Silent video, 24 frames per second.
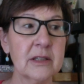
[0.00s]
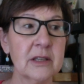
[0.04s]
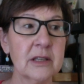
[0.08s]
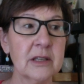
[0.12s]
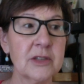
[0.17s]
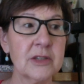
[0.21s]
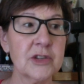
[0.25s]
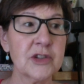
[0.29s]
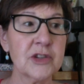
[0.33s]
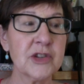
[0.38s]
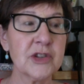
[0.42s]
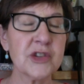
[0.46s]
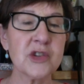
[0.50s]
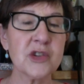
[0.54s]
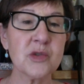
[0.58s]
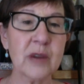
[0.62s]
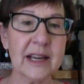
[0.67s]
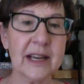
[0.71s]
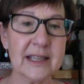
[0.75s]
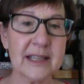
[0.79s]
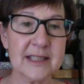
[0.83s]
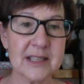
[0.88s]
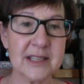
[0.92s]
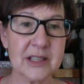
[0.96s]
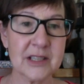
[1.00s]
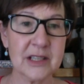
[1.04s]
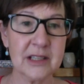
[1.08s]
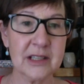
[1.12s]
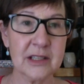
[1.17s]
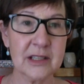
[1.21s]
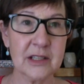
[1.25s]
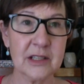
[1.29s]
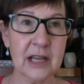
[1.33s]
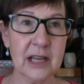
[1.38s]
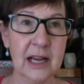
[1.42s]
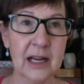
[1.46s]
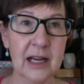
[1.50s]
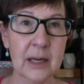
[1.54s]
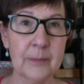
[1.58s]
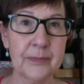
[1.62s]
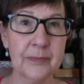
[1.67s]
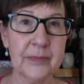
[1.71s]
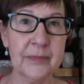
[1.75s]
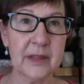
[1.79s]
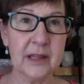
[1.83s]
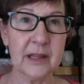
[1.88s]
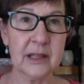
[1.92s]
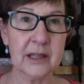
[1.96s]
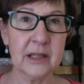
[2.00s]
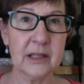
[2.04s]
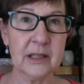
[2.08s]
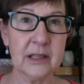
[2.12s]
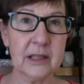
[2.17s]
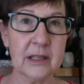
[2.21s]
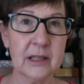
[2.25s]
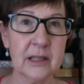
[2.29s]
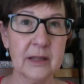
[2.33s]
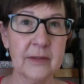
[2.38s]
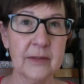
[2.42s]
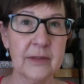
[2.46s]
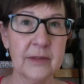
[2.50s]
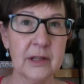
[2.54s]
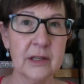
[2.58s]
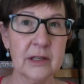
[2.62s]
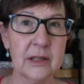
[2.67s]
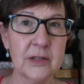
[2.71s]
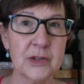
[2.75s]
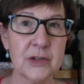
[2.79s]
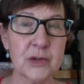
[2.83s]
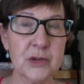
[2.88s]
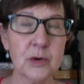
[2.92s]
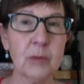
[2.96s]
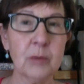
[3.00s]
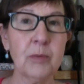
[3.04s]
stressed to